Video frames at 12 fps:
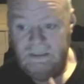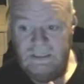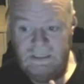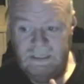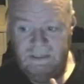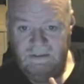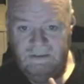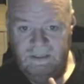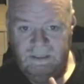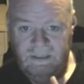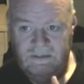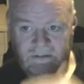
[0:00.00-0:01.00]
get to
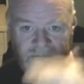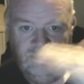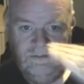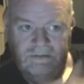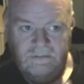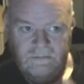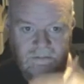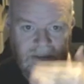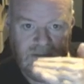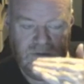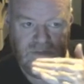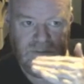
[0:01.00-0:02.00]
thinking, well, it
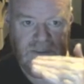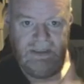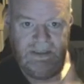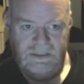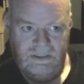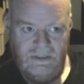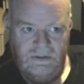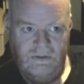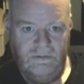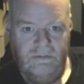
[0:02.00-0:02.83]
goes back to